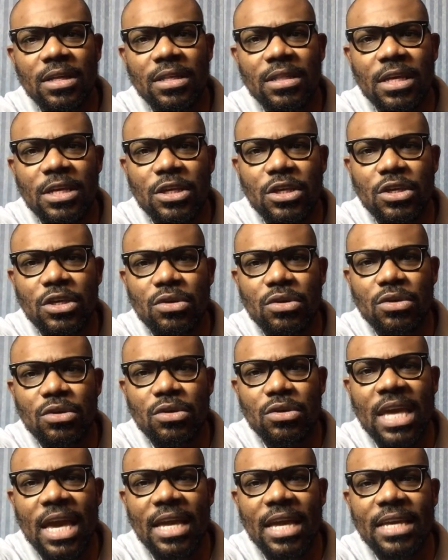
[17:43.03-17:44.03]
They
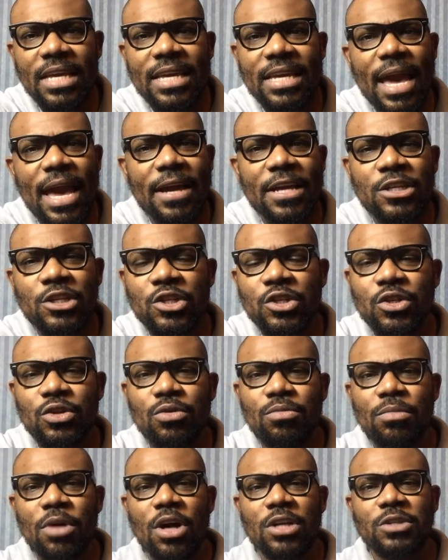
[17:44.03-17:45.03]
use yeah, it's
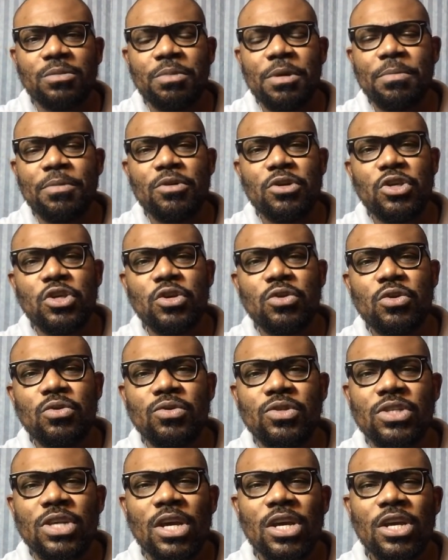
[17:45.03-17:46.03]
too much. People
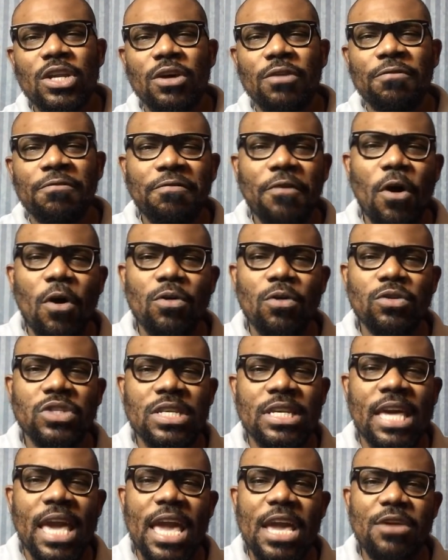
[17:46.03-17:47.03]
use,
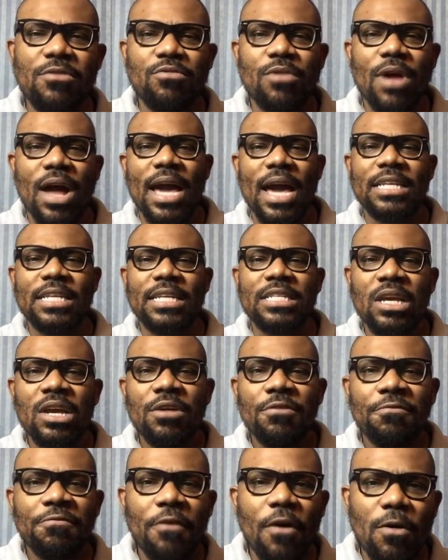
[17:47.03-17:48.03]
false gay rights,
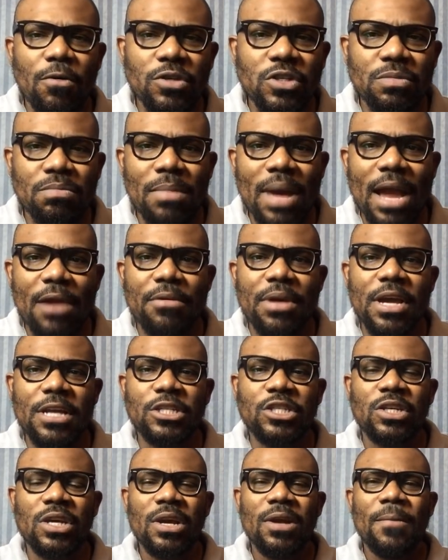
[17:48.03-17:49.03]
false
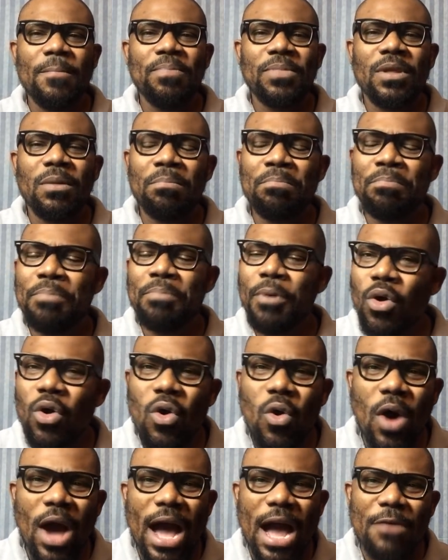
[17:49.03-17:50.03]
marriage,
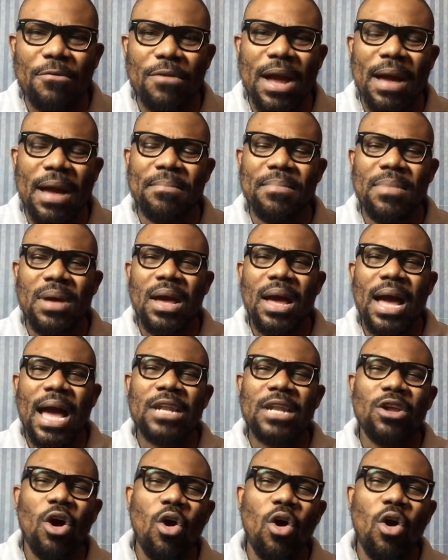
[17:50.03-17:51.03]
Boko Haram,
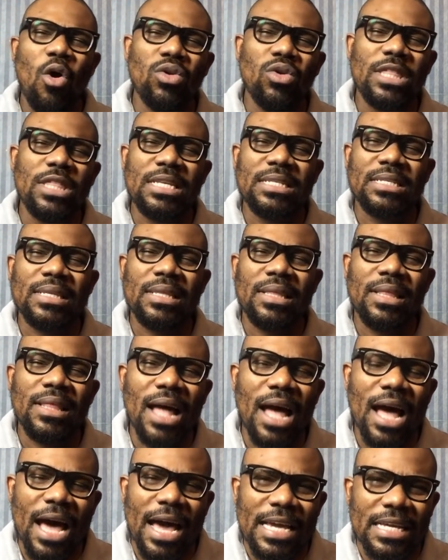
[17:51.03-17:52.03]
and all these
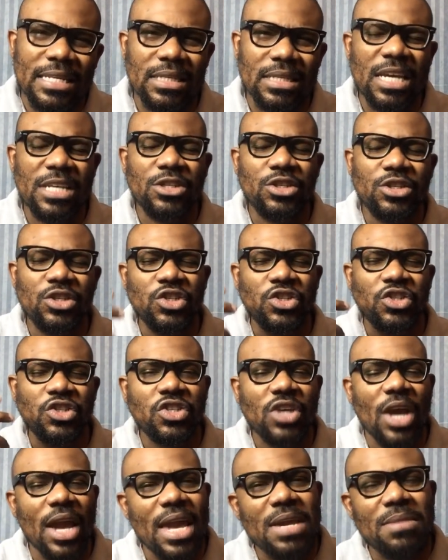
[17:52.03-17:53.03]
lies. It's
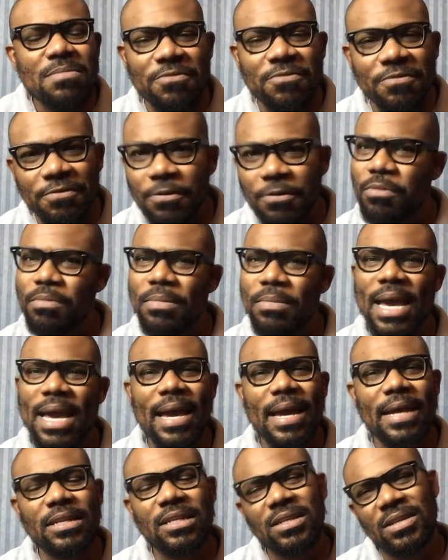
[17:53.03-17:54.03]
shameful,
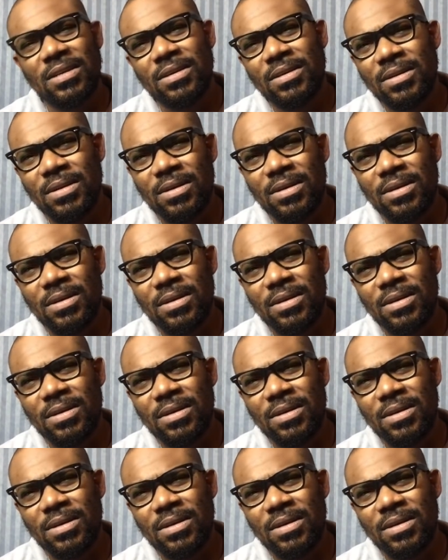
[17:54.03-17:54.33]
man.